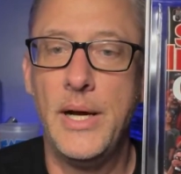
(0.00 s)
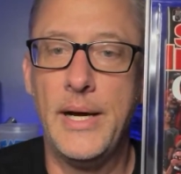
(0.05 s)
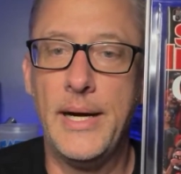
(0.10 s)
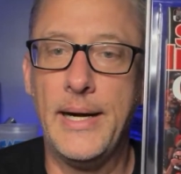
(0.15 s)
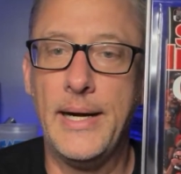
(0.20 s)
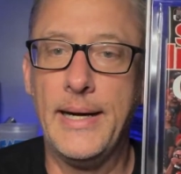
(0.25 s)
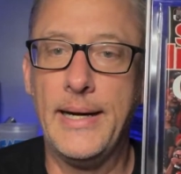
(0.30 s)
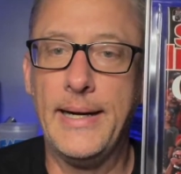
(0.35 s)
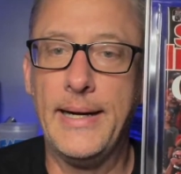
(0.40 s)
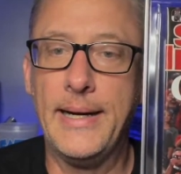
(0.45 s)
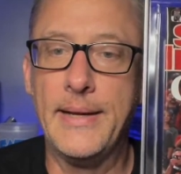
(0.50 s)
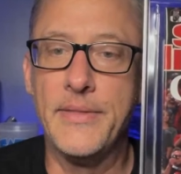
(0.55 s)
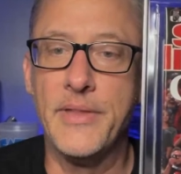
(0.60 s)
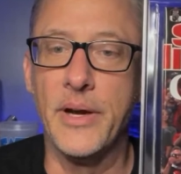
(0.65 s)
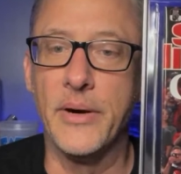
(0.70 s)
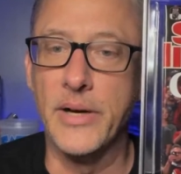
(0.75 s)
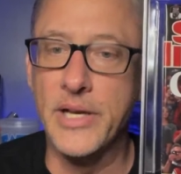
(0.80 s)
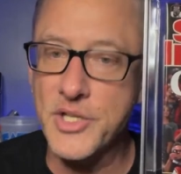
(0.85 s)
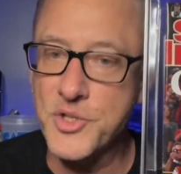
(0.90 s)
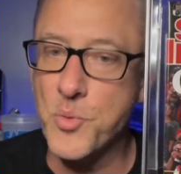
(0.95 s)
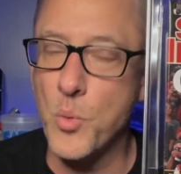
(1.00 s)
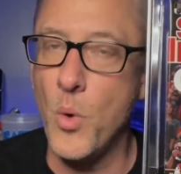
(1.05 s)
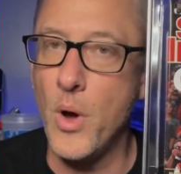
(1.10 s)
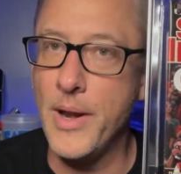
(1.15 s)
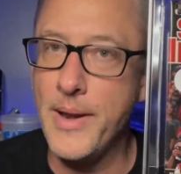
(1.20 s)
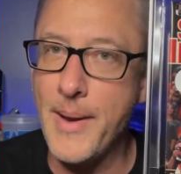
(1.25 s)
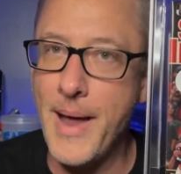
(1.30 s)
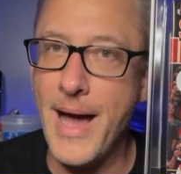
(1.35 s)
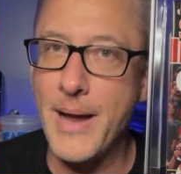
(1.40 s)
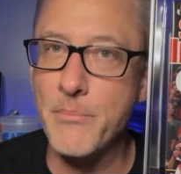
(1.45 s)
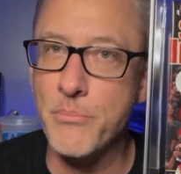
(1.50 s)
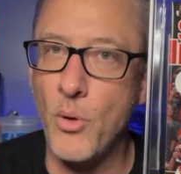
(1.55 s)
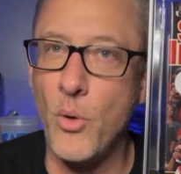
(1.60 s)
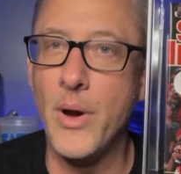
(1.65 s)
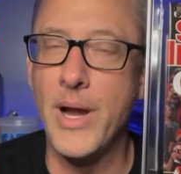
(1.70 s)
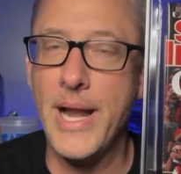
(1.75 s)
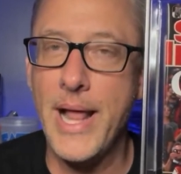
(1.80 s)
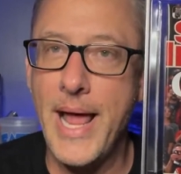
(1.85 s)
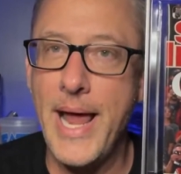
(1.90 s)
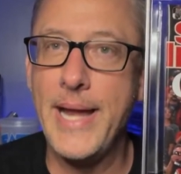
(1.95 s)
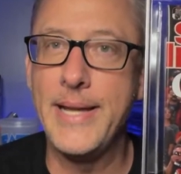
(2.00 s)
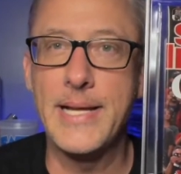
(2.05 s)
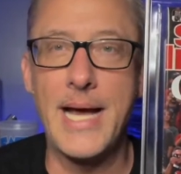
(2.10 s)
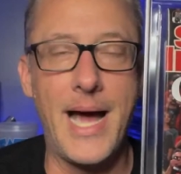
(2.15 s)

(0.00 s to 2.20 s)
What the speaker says: There is 1 9.8.